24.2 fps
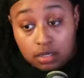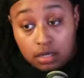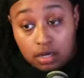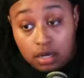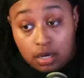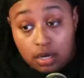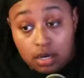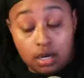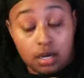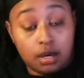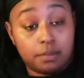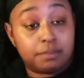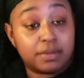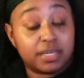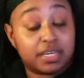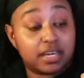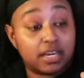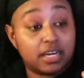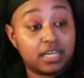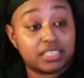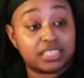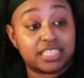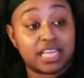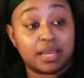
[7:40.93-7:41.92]
Uh,
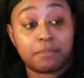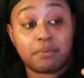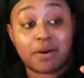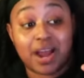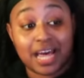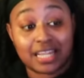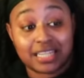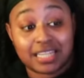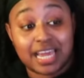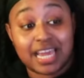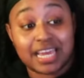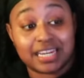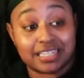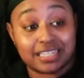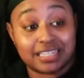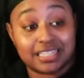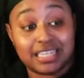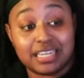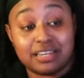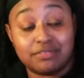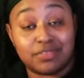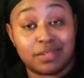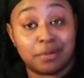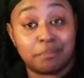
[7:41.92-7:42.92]
because they probably had to
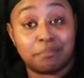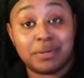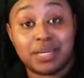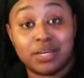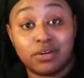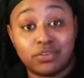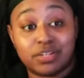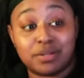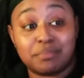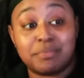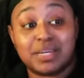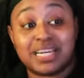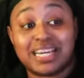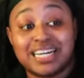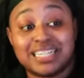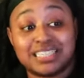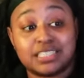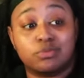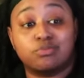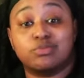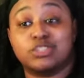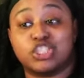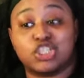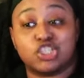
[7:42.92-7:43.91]
leave the building because
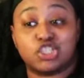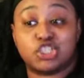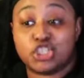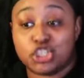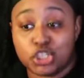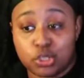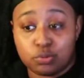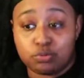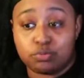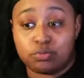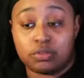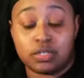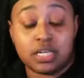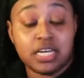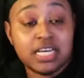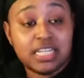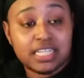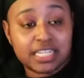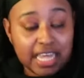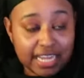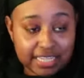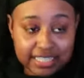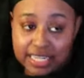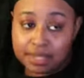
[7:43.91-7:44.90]
it was a shooting.
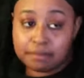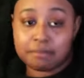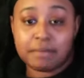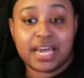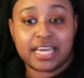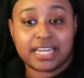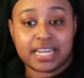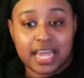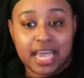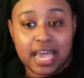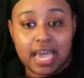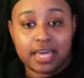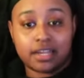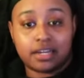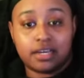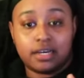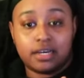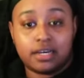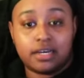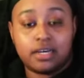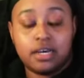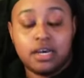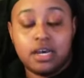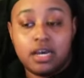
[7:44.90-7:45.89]
Like they might have had
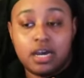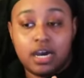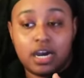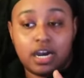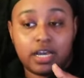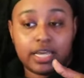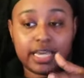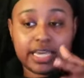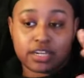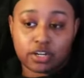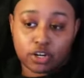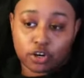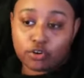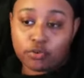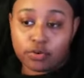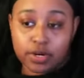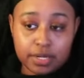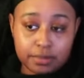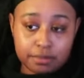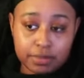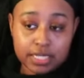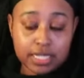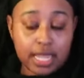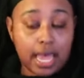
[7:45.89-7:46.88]
a, a an
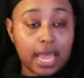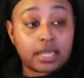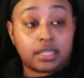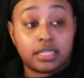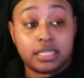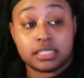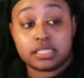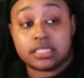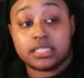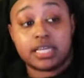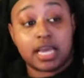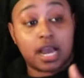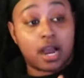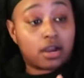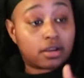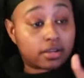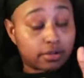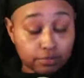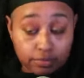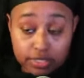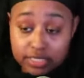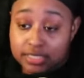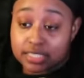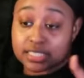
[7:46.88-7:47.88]
agreement. Like, listen, y'all
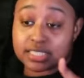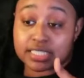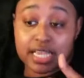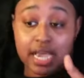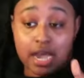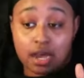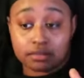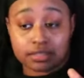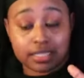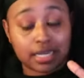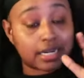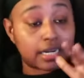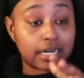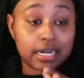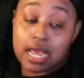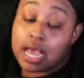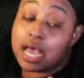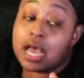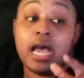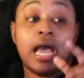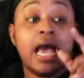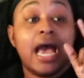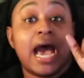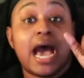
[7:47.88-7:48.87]
can rent this out, da da da.
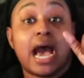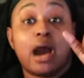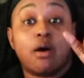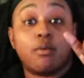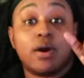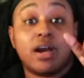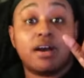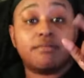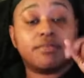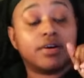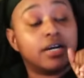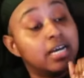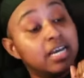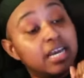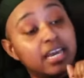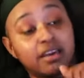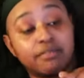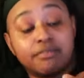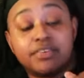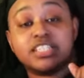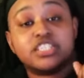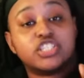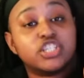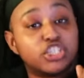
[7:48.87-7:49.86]
However,
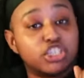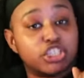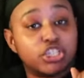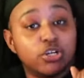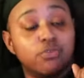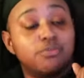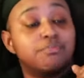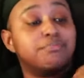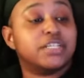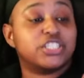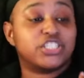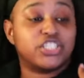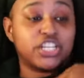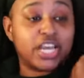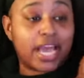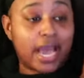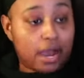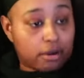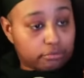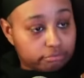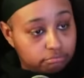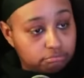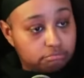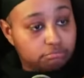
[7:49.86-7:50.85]
if it's a shooting, bitch, you
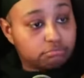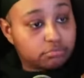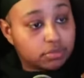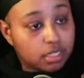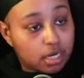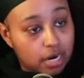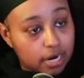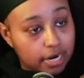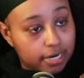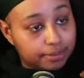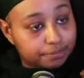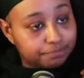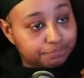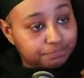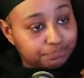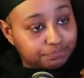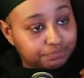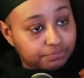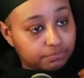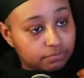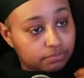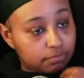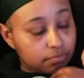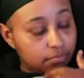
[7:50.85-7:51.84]
out. All right.
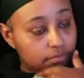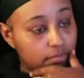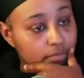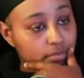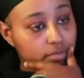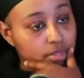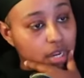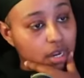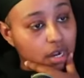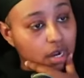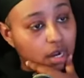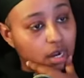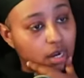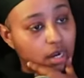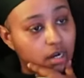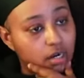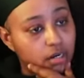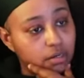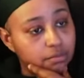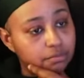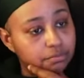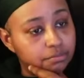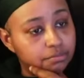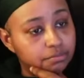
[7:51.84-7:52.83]

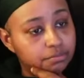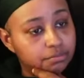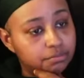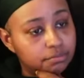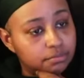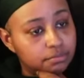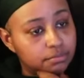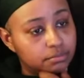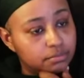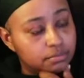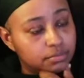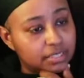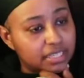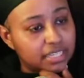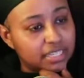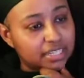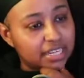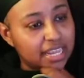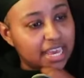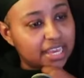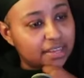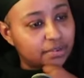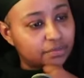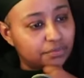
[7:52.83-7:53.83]
Um, and
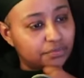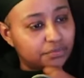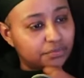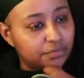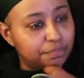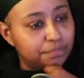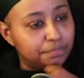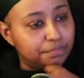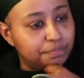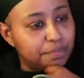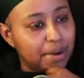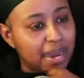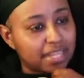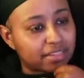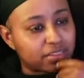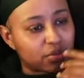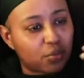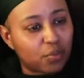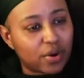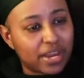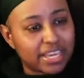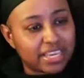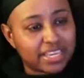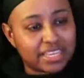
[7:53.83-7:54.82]
that, by the
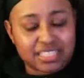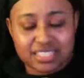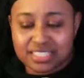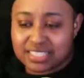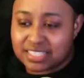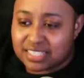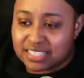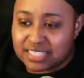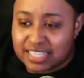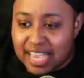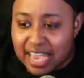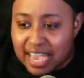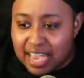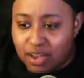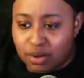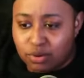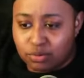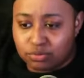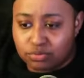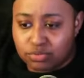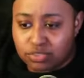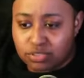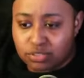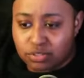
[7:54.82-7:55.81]
way, it
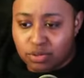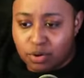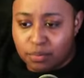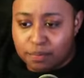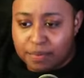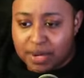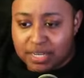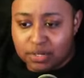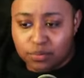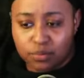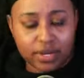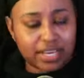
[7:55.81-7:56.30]
sounds, or by the way